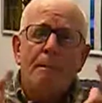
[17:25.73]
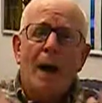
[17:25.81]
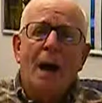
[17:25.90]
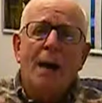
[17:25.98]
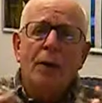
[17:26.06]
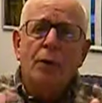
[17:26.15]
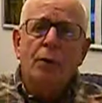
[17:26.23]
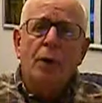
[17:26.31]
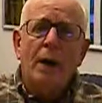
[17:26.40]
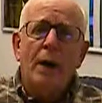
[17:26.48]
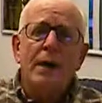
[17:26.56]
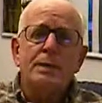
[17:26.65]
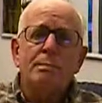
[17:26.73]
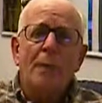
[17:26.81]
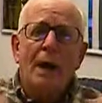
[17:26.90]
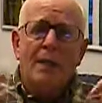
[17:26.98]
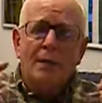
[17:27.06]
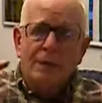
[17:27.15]
by grace,
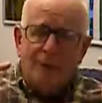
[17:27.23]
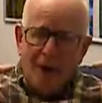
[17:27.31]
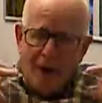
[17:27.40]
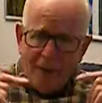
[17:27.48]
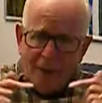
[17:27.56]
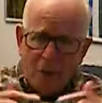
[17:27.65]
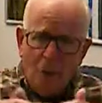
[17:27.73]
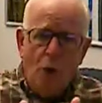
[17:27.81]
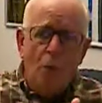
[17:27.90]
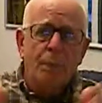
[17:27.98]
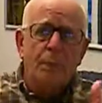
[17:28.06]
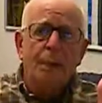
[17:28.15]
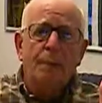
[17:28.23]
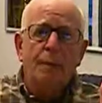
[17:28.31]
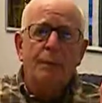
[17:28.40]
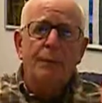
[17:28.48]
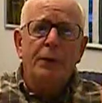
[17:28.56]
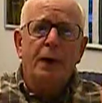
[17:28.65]
by the Father opening
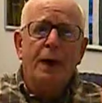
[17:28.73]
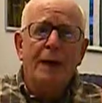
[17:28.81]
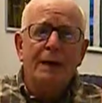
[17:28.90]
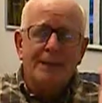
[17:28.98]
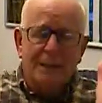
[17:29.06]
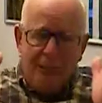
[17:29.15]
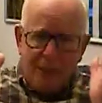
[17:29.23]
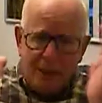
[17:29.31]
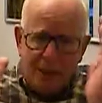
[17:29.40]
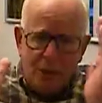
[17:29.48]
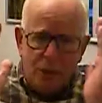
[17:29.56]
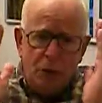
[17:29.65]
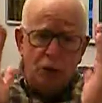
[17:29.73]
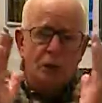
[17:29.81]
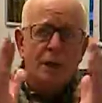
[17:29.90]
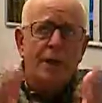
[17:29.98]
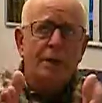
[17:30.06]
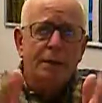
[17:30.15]
up your eyes and letting you
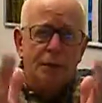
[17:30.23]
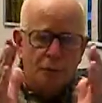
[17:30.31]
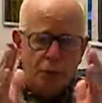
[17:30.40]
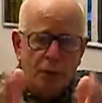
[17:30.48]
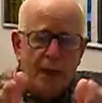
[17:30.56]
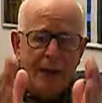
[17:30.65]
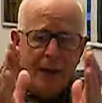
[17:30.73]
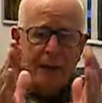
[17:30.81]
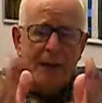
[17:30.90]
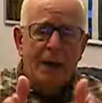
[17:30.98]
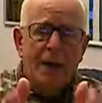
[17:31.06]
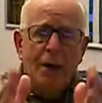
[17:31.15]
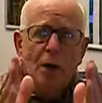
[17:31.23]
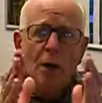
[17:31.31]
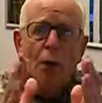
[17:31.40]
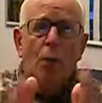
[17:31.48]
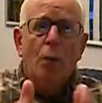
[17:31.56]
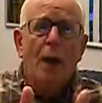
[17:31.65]
see the straight and
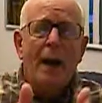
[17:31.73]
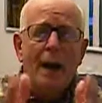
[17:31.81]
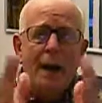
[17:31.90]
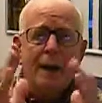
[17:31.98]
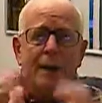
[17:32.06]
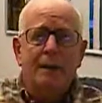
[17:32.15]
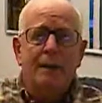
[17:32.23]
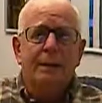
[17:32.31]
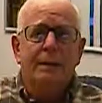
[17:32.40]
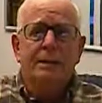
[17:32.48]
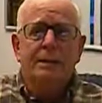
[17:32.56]
narrow way.